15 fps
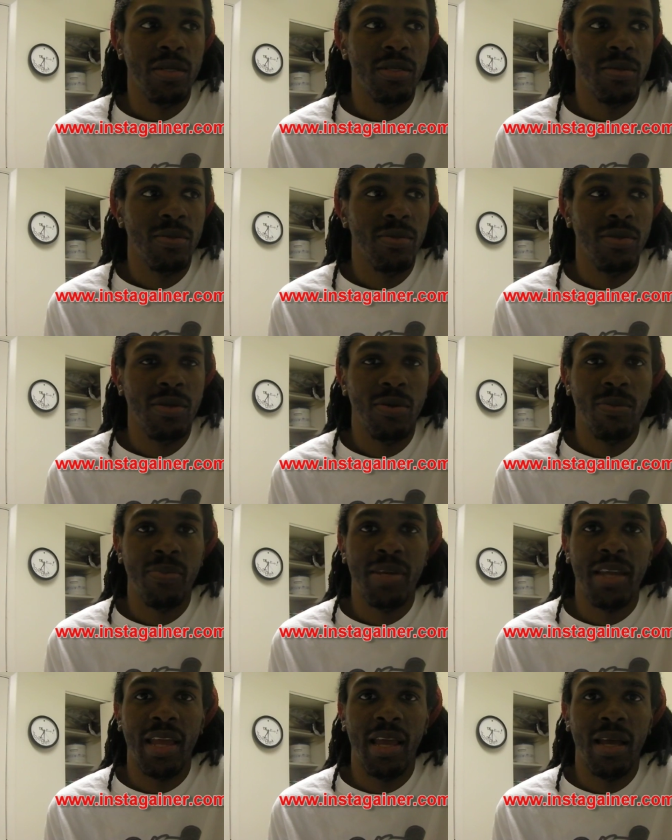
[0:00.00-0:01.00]
some, you know,
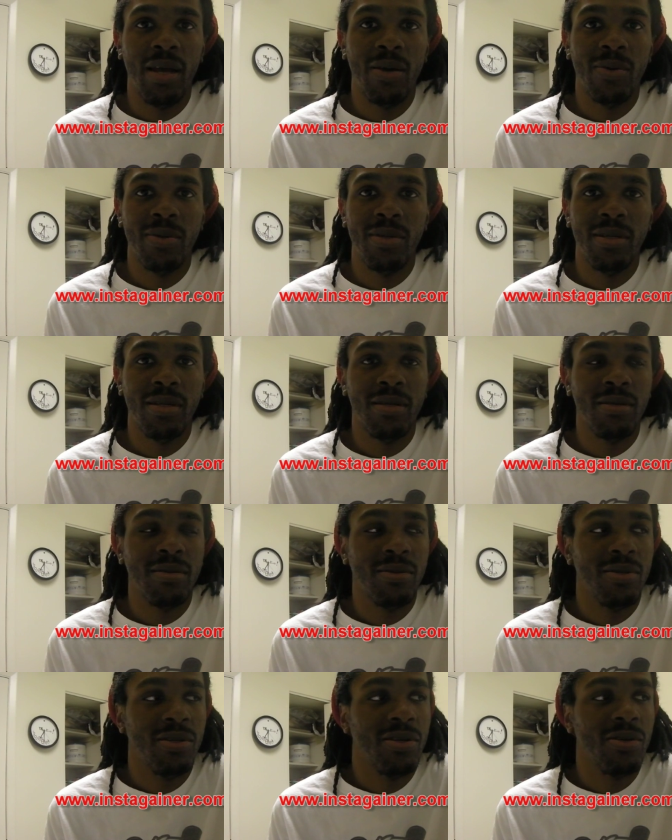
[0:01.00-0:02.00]
Big L, you
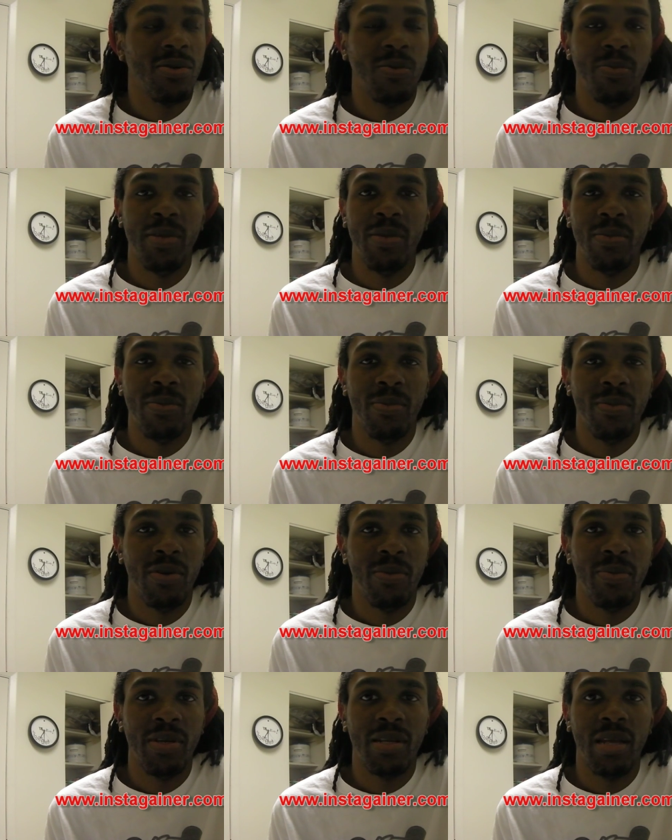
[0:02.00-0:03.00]
know, lyrical people, you
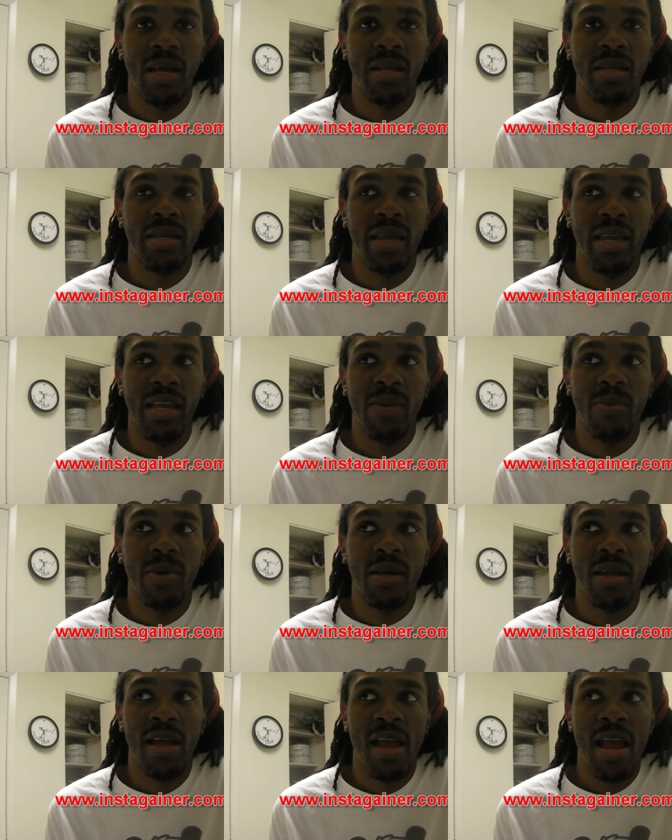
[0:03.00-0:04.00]
know, Big Daddy Kane,
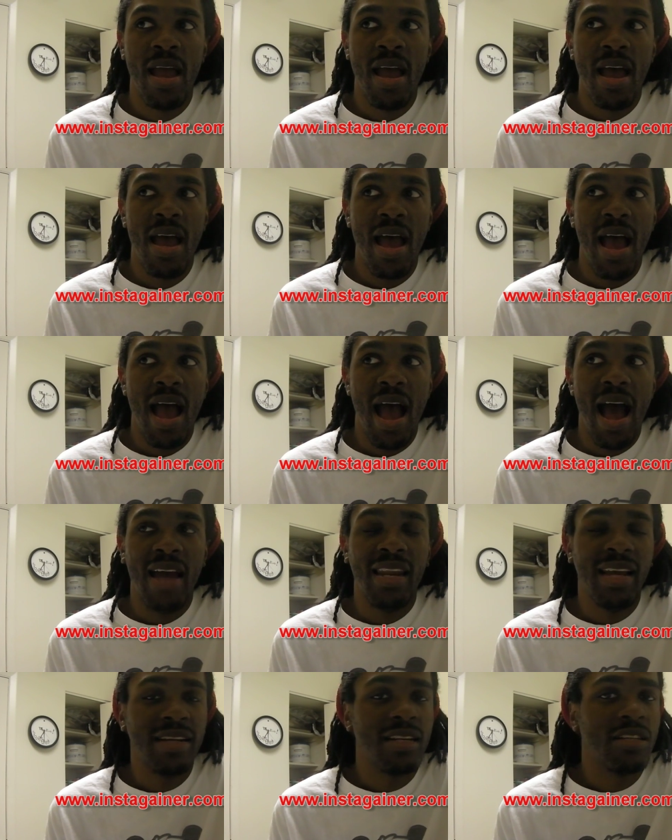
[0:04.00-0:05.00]
but
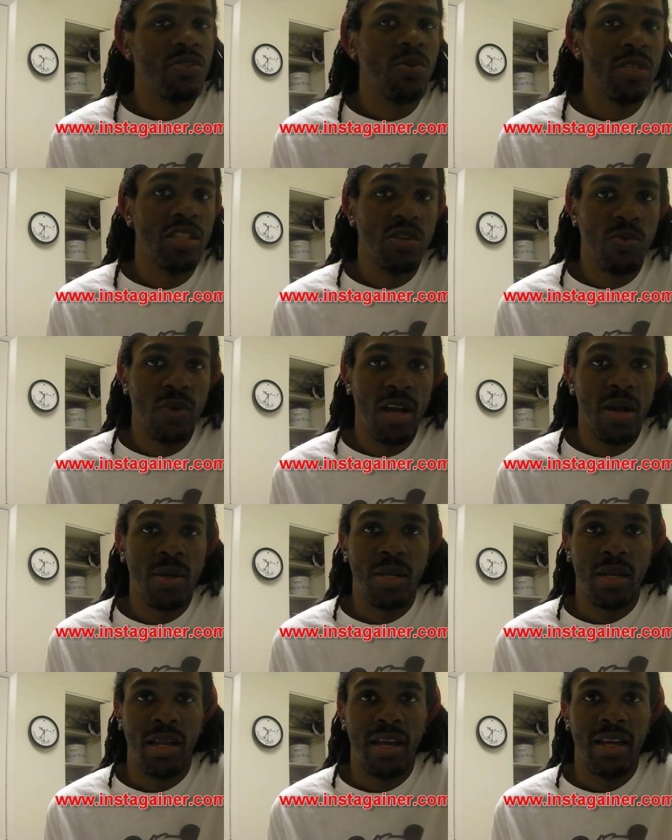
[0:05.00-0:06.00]
I like to switch
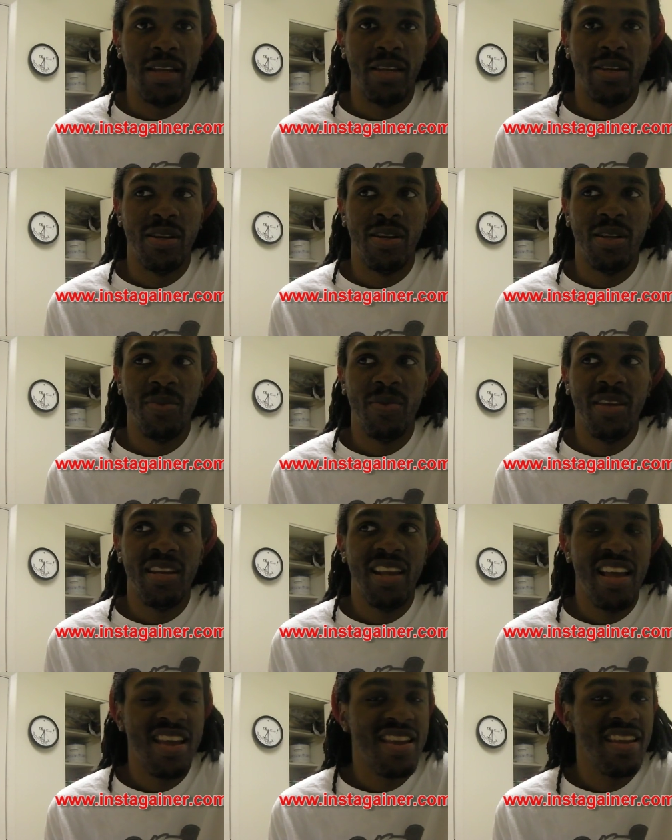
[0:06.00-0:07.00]
around a lot. You know what I
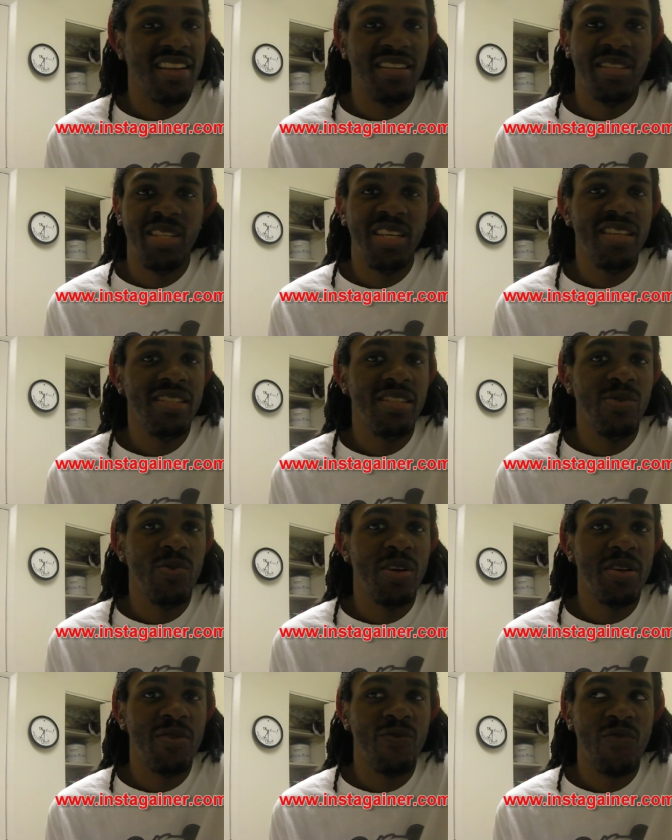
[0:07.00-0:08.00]
mean? Like, Jeezy,
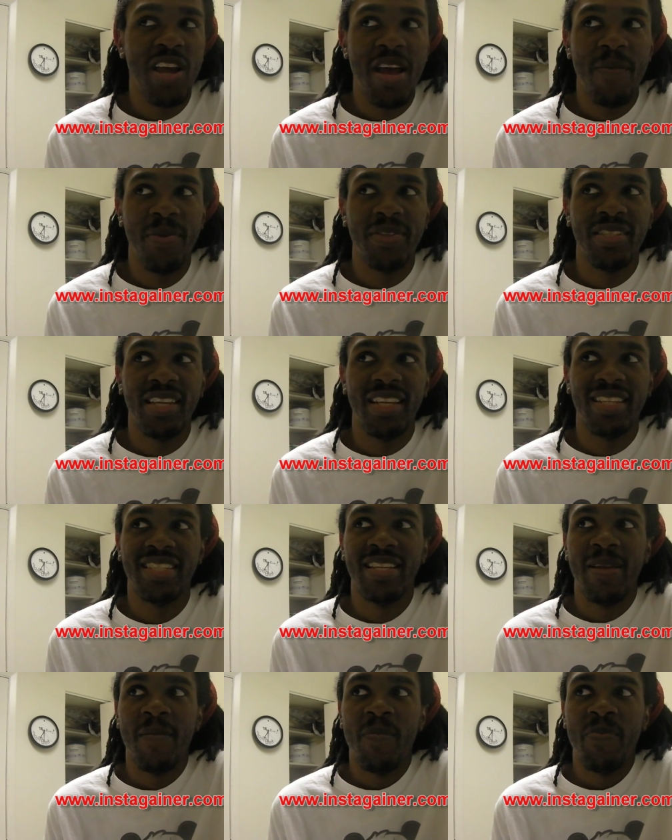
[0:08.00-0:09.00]
one of them rappers
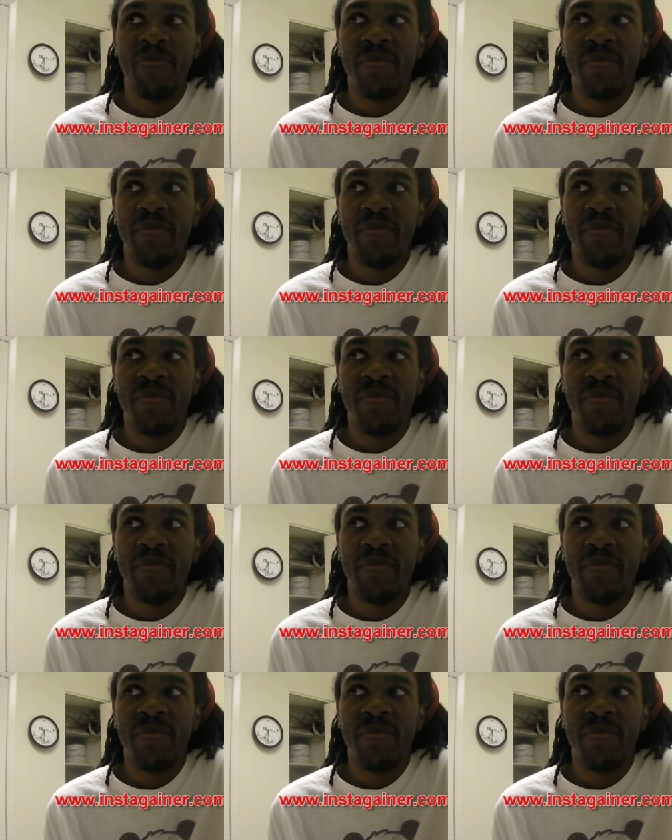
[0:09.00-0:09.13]
that's,